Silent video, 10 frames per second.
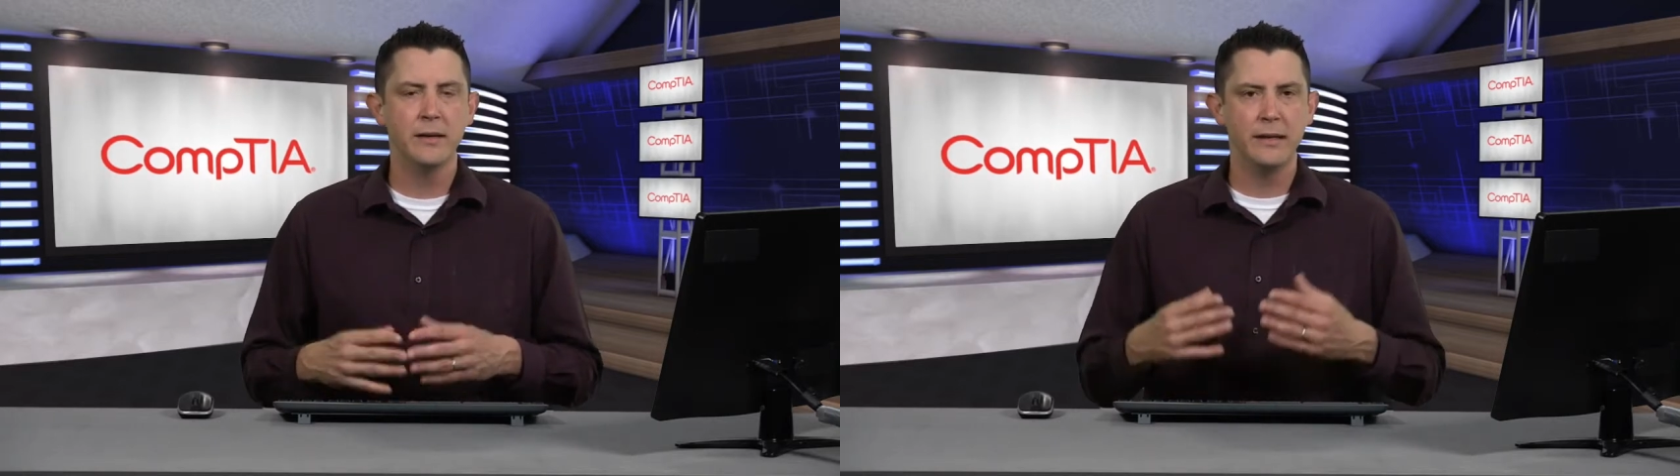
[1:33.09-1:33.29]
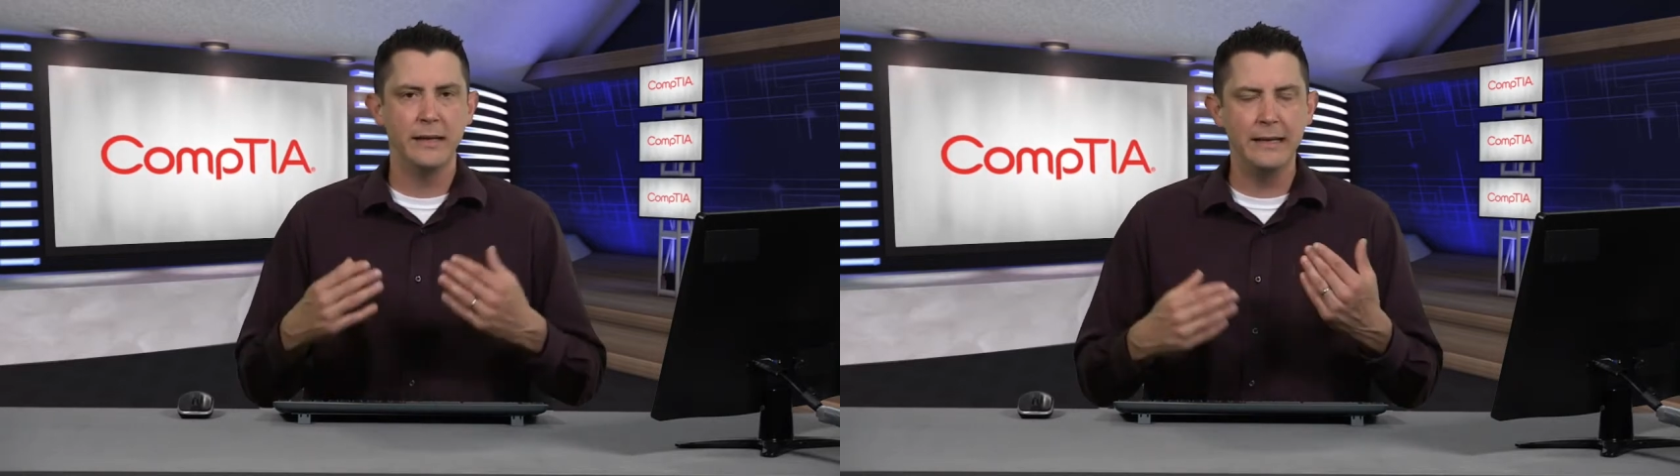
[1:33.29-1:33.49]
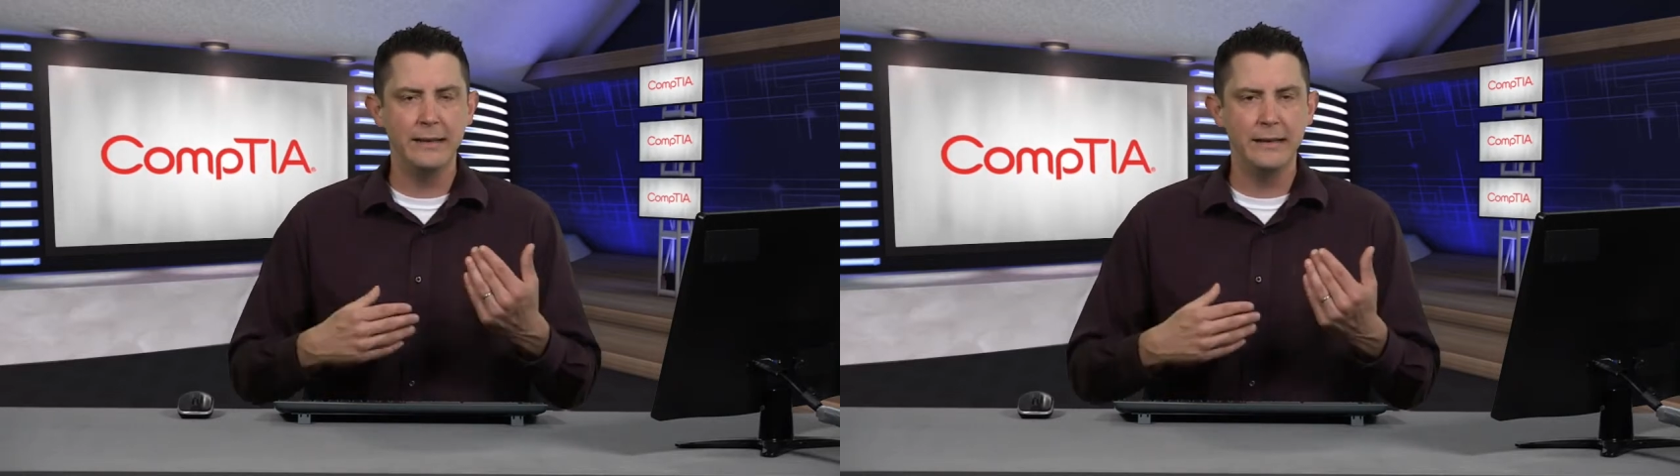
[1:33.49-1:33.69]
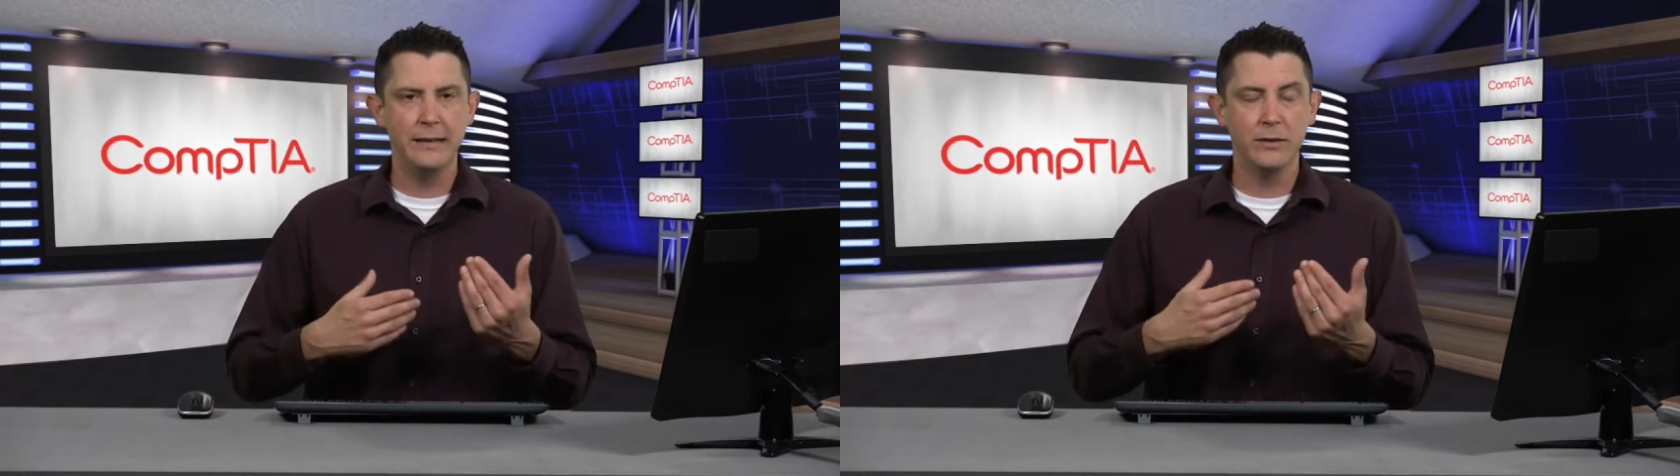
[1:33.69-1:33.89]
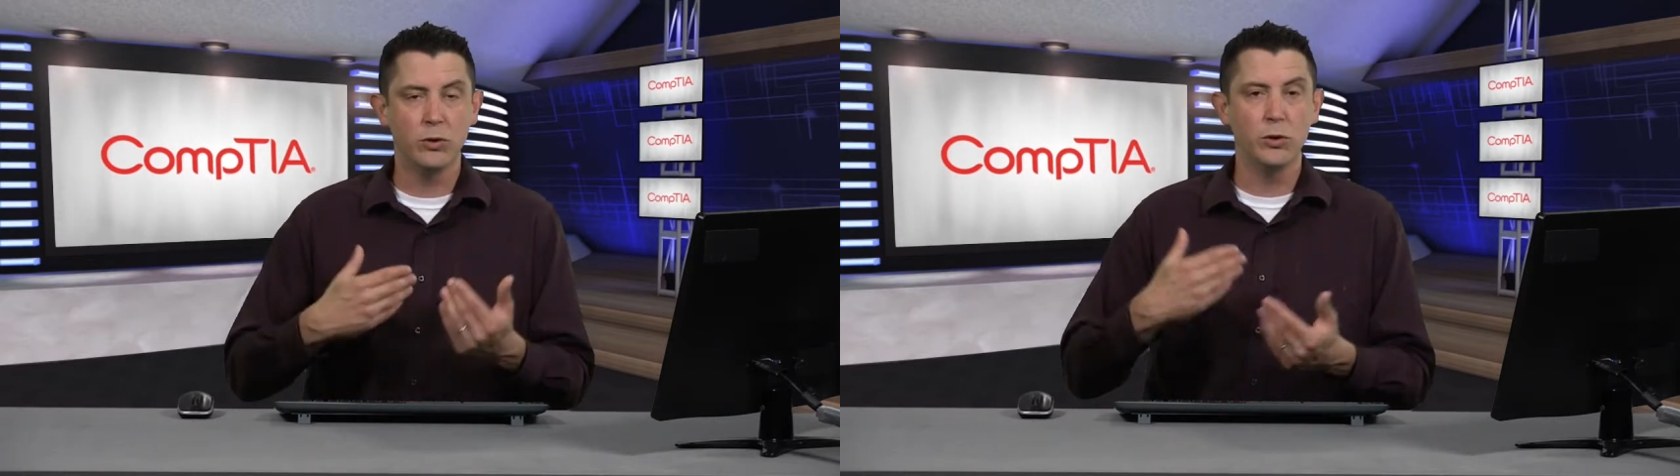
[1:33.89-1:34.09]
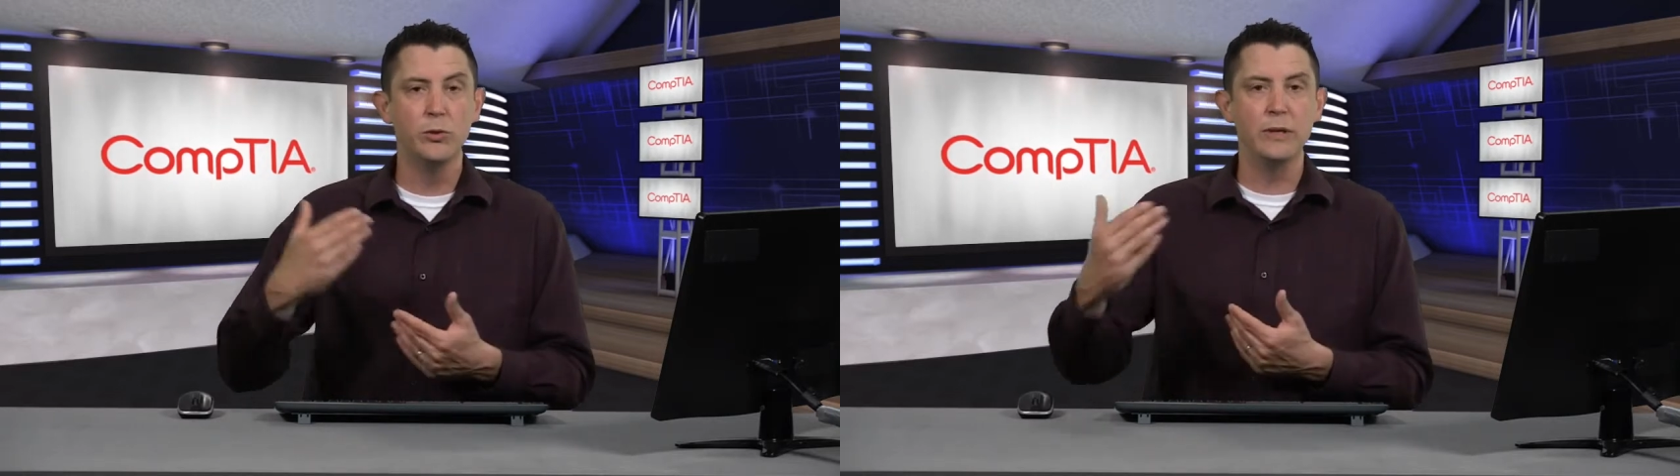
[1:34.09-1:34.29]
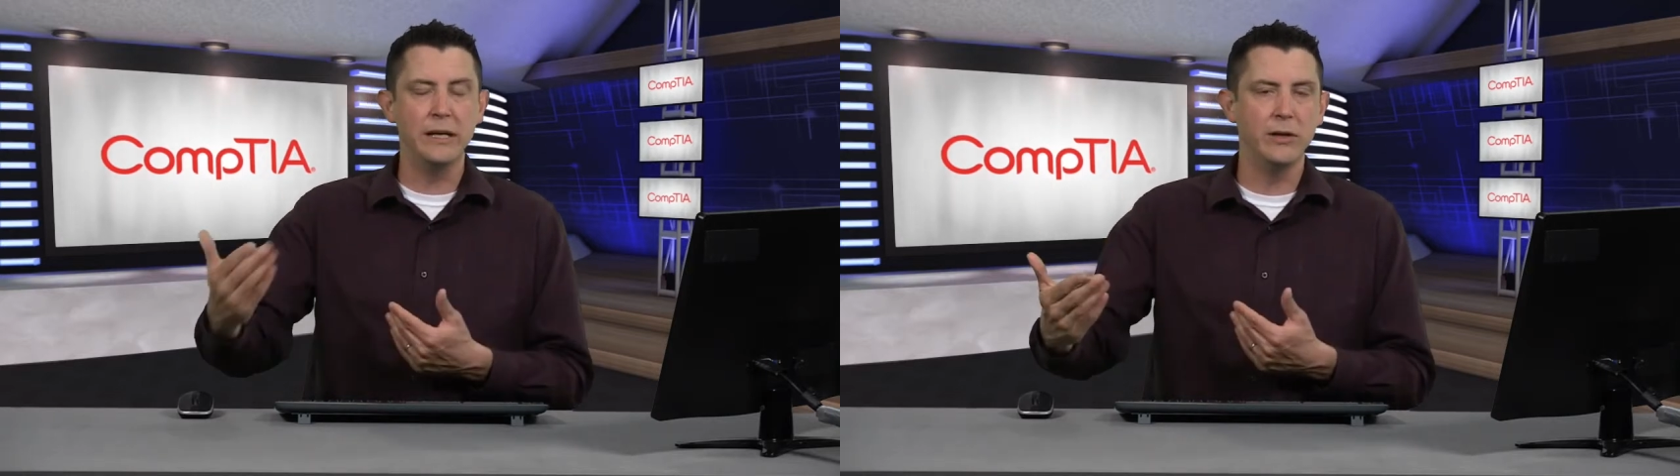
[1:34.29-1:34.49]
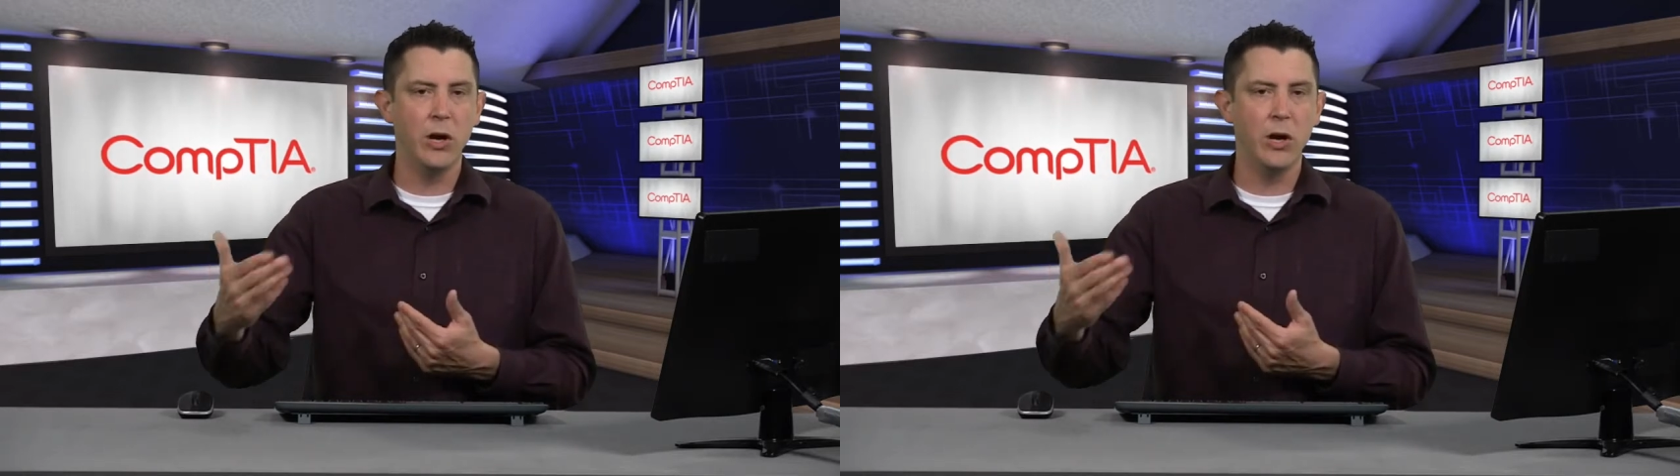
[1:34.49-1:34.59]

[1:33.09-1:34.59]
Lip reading: including